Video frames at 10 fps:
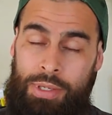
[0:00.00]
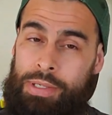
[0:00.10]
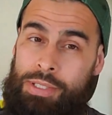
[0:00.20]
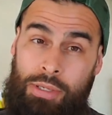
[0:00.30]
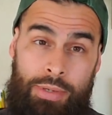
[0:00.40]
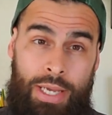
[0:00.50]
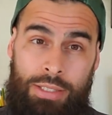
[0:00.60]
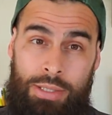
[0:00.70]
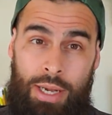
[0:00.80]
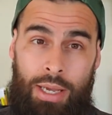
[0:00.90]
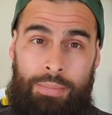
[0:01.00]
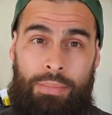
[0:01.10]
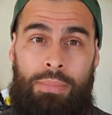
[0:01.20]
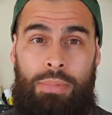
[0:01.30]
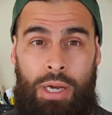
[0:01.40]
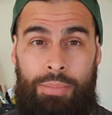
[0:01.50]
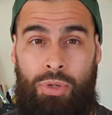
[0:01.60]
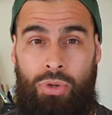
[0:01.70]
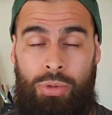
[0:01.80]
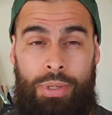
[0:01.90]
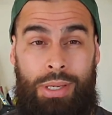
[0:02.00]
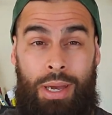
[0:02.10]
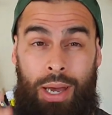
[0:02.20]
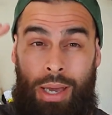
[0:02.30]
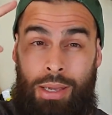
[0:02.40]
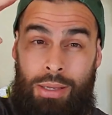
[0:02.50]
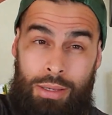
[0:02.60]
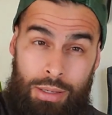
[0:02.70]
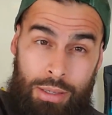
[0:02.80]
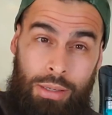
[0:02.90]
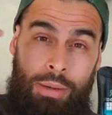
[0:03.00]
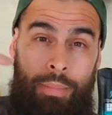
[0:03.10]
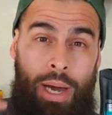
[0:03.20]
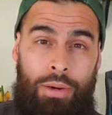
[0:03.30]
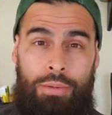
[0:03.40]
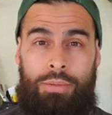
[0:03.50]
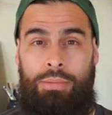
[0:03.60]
Until next time, I'm the Grooming Guy. I'm out.